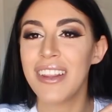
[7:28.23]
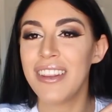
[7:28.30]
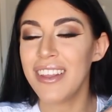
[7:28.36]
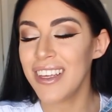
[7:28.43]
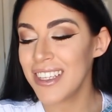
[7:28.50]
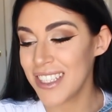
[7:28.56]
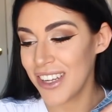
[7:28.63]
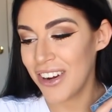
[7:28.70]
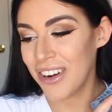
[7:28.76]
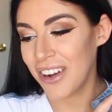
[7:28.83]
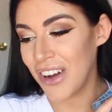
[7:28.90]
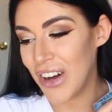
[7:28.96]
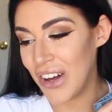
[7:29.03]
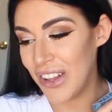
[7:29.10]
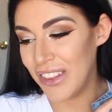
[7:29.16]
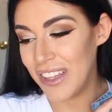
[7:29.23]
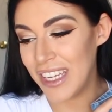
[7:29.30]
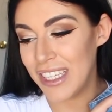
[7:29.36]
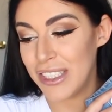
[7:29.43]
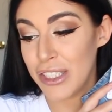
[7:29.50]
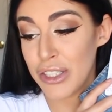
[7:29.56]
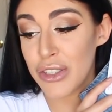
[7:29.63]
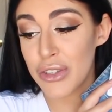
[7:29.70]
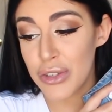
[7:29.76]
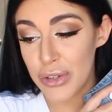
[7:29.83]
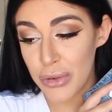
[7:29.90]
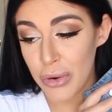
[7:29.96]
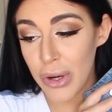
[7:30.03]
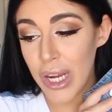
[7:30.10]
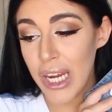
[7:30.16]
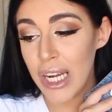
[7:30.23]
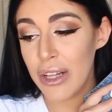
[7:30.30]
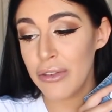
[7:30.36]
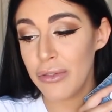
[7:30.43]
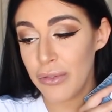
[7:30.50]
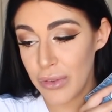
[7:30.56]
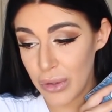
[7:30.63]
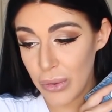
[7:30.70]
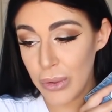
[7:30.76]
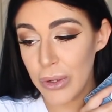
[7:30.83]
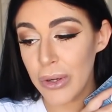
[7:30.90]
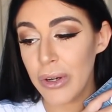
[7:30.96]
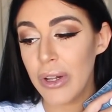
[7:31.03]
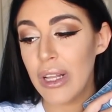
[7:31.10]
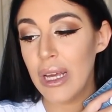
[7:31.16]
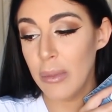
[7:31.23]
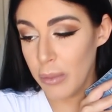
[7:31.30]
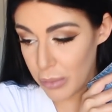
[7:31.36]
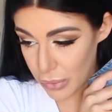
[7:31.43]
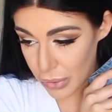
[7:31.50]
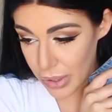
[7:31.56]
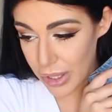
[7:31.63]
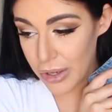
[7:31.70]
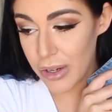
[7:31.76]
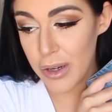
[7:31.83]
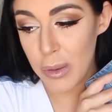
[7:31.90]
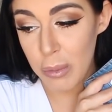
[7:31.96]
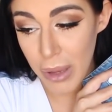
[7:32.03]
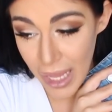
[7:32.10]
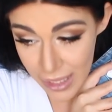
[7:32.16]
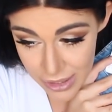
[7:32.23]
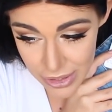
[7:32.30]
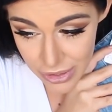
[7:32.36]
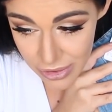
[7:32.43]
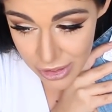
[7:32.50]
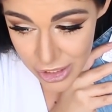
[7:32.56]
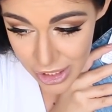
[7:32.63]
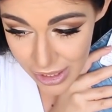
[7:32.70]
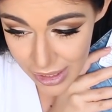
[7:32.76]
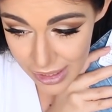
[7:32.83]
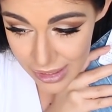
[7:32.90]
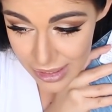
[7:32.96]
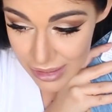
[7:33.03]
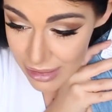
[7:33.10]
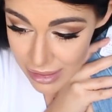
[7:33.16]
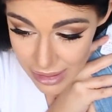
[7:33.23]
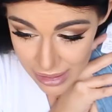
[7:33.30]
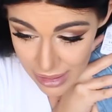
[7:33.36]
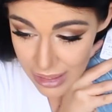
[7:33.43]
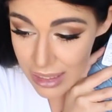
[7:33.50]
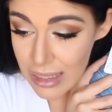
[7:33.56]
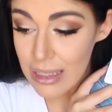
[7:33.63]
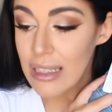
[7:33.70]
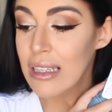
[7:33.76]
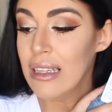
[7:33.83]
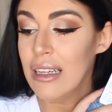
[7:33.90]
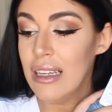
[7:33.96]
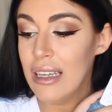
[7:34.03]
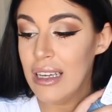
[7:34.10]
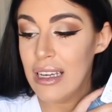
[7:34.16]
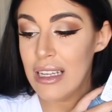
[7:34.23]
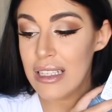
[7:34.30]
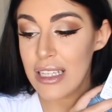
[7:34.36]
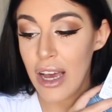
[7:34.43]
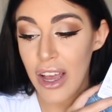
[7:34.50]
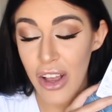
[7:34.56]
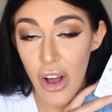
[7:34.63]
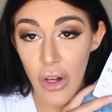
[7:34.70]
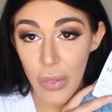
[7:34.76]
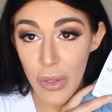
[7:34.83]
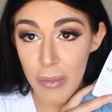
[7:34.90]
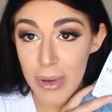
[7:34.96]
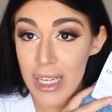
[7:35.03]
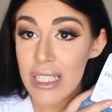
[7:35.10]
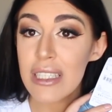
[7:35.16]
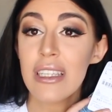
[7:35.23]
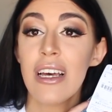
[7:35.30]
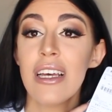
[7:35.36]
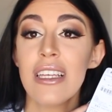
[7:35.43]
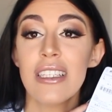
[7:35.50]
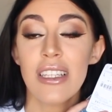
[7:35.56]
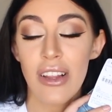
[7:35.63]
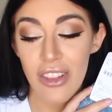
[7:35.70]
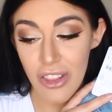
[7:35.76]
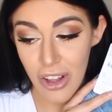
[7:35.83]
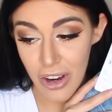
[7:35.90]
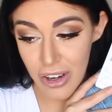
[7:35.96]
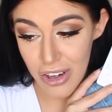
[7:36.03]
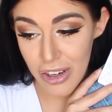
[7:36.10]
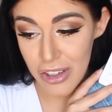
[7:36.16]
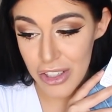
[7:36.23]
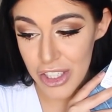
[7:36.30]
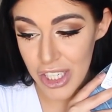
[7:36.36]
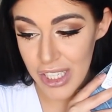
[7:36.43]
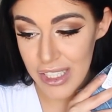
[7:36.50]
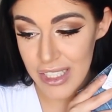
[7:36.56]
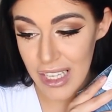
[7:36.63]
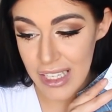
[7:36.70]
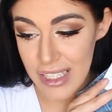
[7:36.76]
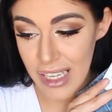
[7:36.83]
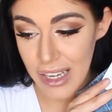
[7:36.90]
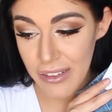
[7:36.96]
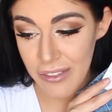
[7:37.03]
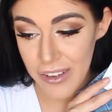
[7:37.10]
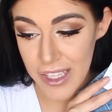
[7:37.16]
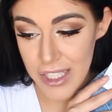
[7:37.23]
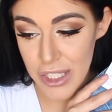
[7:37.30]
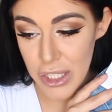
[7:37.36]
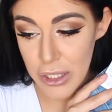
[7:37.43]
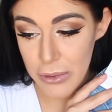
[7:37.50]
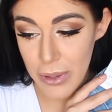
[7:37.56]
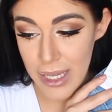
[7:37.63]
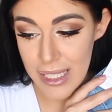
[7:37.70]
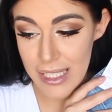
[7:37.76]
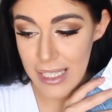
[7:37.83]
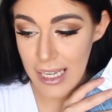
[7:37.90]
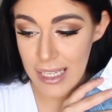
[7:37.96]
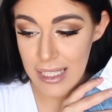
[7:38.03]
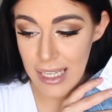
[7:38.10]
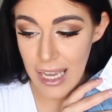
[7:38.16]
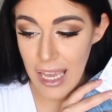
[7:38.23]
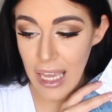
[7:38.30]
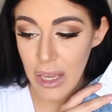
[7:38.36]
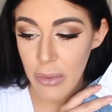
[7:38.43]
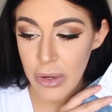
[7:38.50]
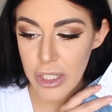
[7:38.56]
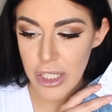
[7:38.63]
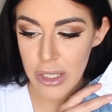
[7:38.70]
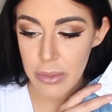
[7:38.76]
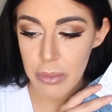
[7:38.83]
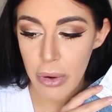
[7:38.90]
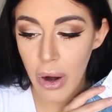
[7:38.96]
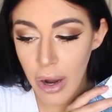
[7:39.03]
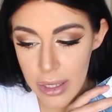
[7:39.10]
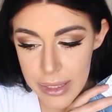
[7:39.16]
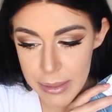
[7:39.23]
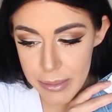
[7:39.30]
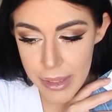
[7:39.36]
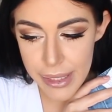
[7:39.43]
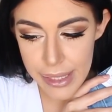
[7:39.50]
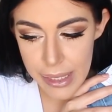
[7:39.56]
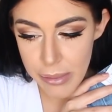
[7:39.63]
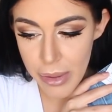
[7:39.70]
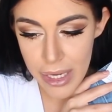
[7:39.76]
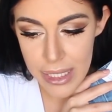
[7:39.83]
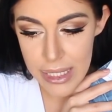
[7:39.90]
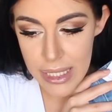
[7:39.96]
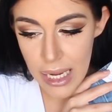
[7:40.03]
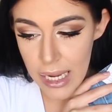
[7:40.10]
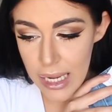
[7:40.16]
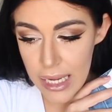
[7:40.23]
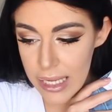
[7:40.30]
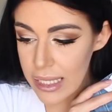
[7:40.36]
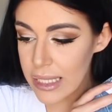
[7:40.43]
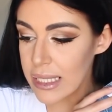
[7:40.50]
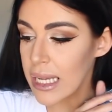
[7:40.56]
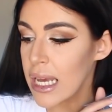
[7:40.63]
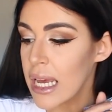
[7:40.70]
These are called the Destroyed Floral Embroidered Pencil Jeans, and I got them in a size large. It says that it fits US size 8, which is approximately my size.